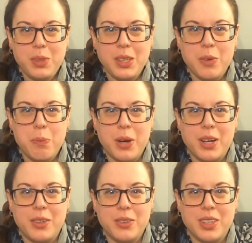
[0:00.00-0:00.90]

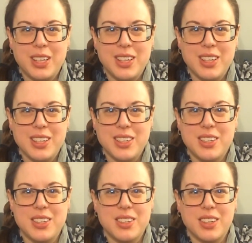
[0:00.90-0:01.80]
about
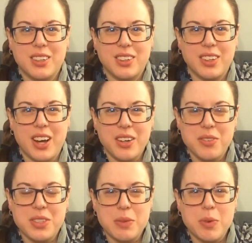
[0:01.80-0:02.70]
kind
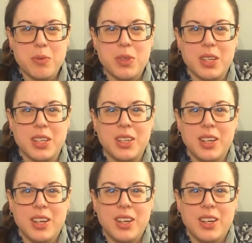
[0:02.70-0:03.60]
of some of the
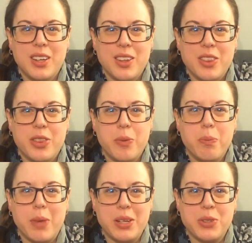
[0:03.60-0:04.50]

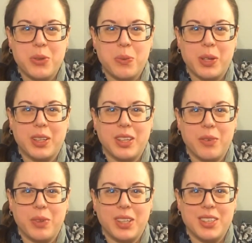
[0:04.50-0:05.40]
mental work
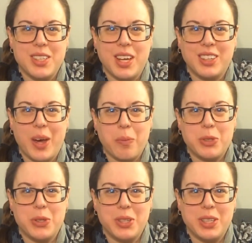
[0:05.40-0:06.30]
that we could take the
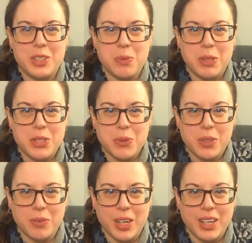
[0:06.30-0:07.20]
opportunity to be
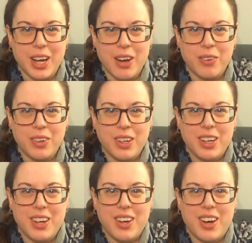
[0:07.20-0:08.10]
doing right now.
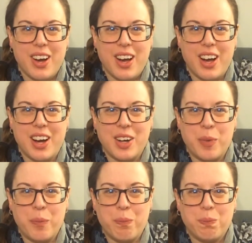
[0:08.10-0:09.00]
I